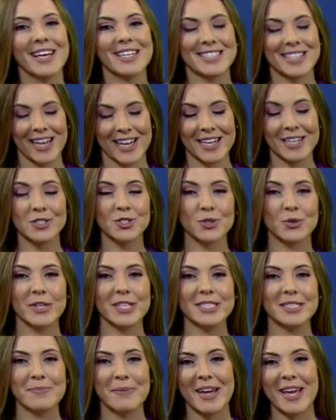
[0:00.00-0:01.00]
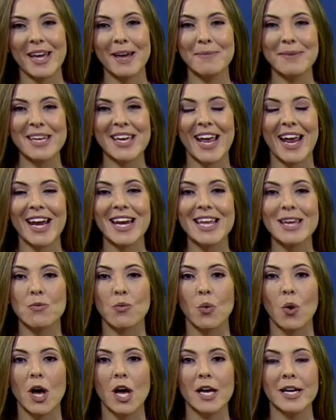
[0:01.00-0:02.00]
It's 80 degrees in Miami,
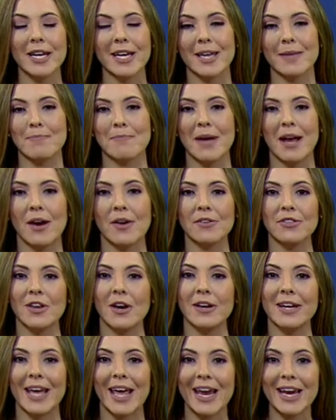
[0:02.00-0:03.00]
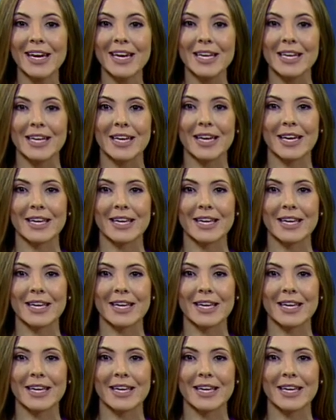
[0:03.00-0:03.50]
81 in Marathon, 80